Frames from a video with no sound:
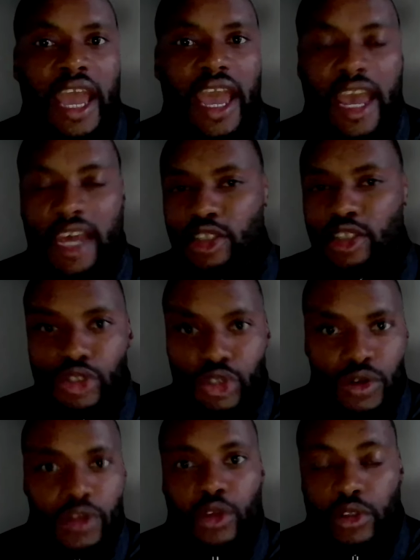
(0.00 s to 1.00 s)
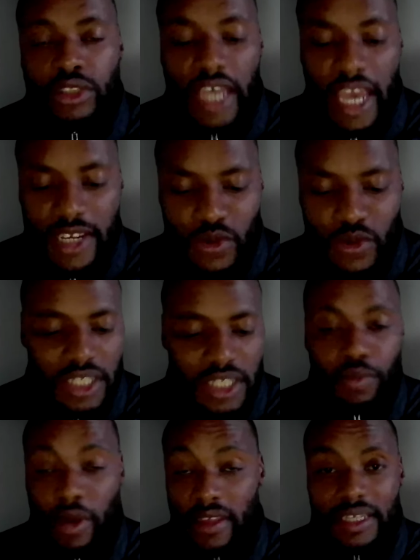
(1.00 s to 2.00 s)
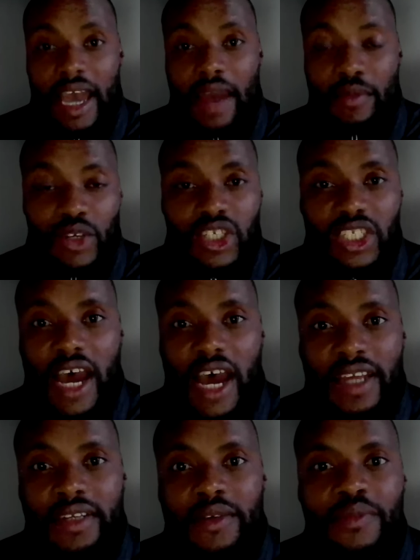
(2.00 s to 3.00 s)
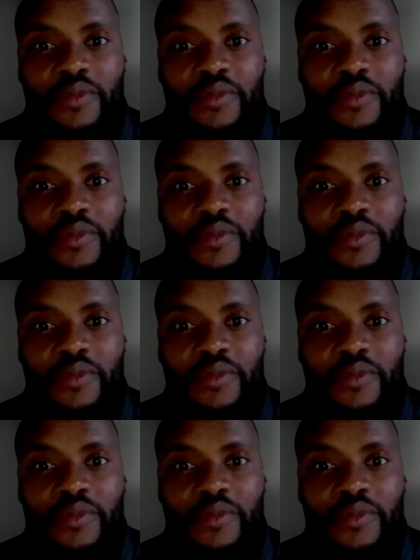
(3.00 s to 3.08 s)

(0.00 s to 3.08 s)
And during those eight weeks, by the time you're done,